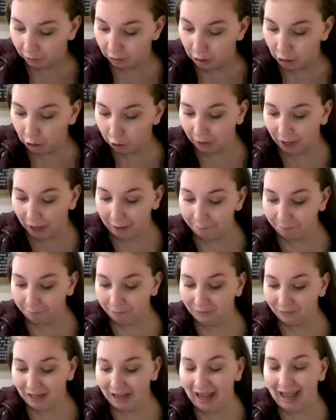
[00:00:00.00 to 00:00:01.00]
Okay,
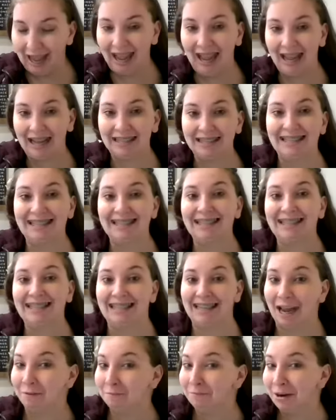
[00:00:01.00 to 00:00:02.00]
and
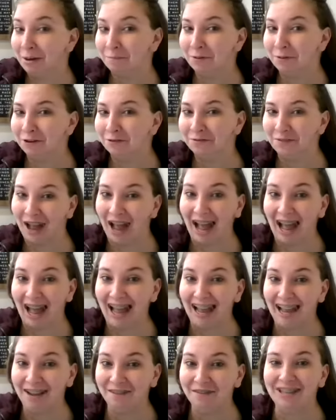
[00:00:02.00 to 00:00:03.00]
step number
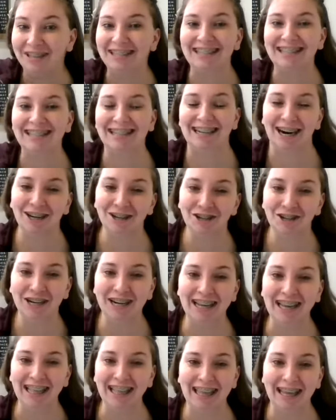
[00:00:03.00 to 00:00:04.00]
5, start
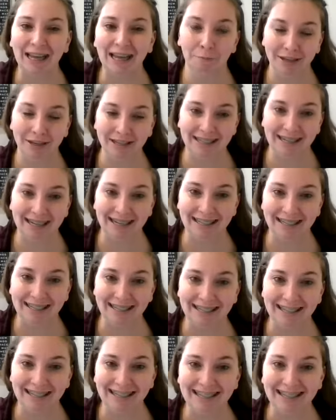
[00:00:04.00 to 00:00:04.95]
treating it like a business.